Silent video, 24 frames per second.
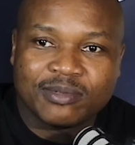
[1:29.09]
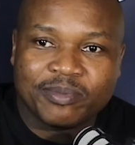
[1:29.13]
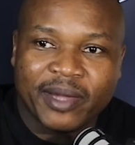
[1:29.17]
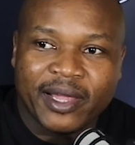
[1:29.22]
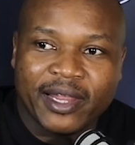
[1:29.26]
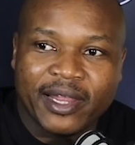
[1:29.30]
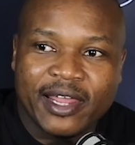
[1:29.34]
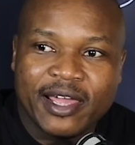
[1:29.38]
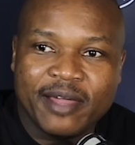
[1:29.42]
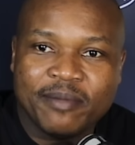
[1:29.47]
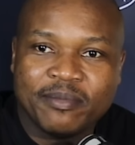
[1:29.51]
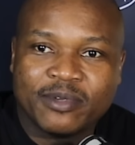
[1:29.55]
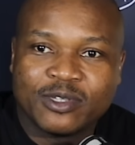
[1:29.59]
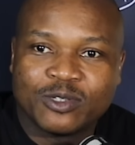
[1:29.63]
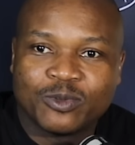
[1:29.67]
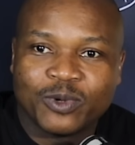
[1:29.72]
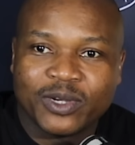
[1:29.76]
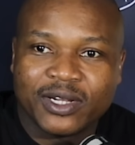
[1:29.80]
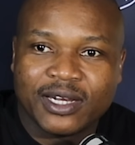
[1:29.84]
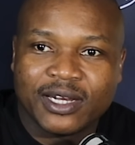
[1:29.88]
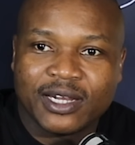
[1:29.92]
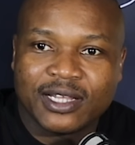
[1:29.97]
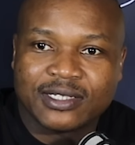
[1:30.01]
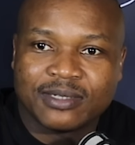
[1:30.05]
My name is
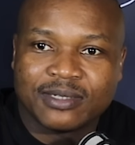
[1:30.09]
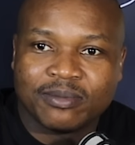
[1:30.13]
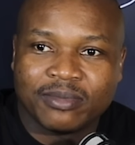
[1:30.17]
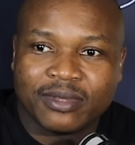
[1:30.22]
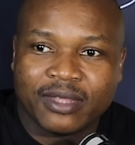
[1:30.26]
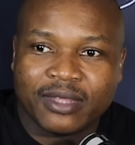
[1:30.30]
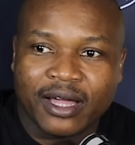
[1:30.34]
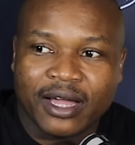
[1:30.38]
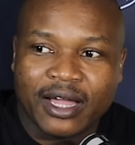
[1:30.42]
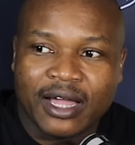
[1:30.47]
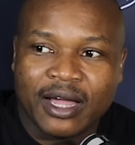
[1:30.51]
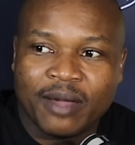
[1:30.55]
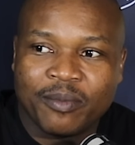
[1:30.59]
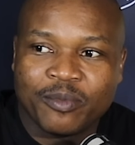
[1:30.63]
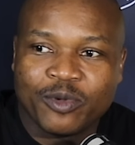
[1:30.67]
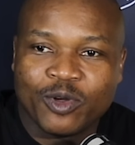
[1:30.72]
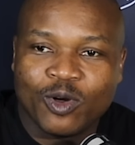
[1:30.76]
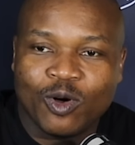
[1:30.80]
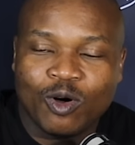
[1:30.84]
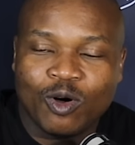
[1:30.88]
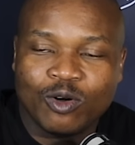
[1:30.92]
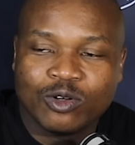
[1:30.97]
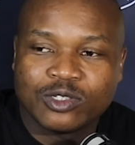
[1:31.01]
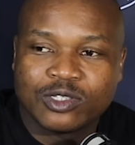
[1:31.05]
Witness Mtaka, I'm
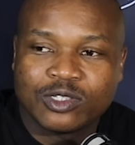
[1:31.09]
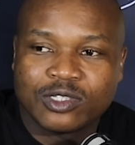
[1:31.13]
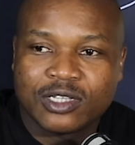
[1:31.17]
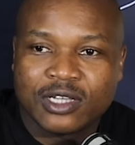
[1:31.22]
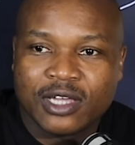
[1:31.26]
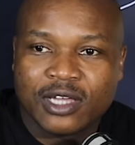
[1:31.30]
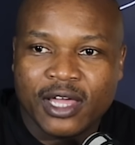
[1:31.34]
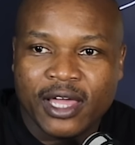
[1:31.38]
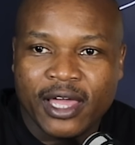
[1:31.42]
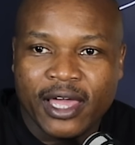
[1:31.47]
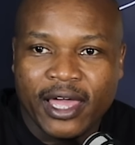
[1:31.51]
your host.